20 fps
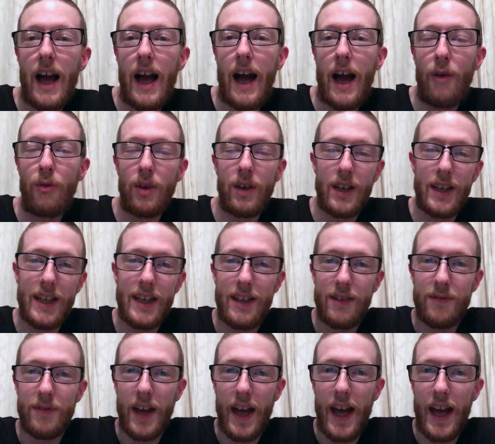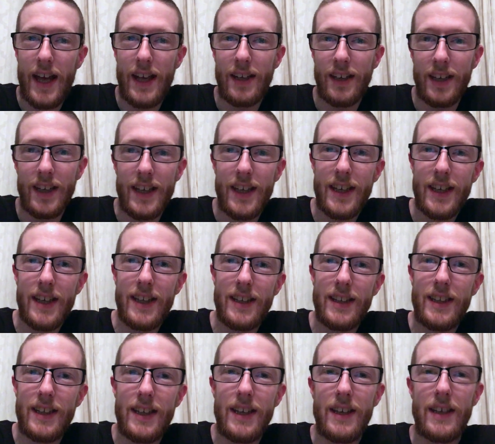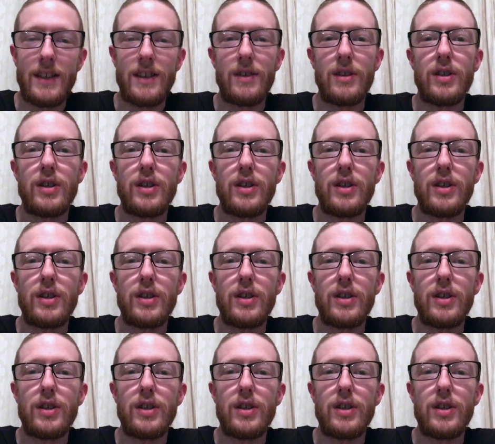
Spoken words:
I will leave a link in the